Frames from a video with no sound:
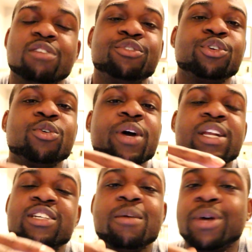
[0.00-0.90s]
if you're
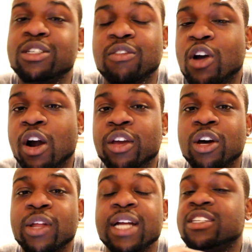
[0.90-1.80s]
doing 10 minutes of
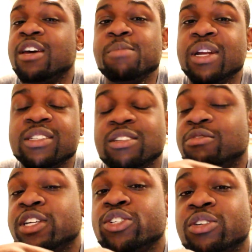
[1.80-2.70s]
cardio, that 10 minutes
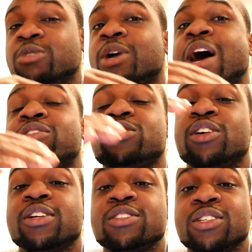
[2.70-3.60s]
eventually will have to
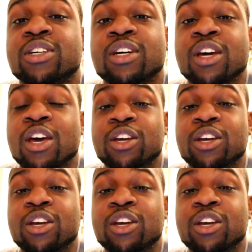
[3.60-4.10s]
turn into,